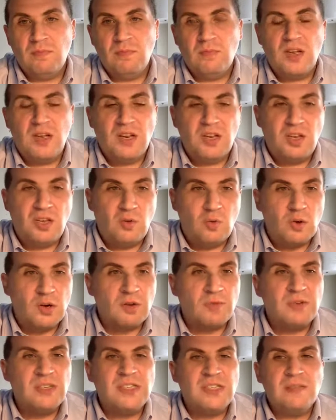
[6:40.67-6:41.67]
and you want to
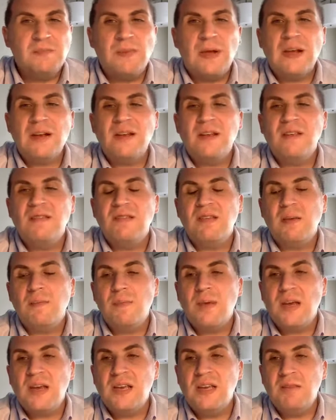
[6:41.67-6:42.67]
respond to
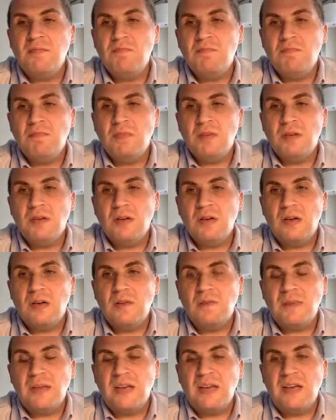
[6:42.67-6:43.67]
somebody
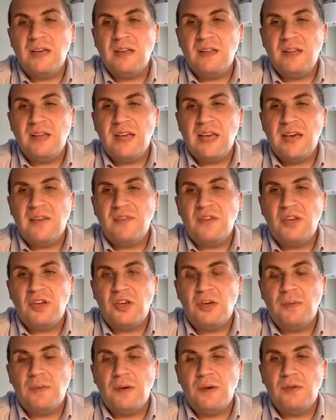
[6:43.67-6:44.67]
immediately after you
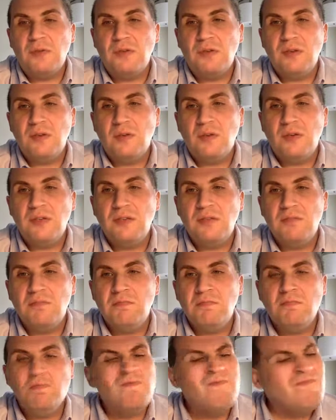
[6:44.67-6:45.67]
post yours.
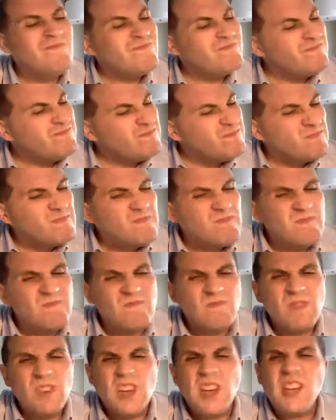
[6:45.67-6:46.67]

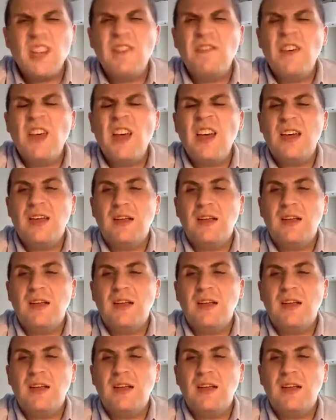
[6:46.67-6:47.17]
It's fine.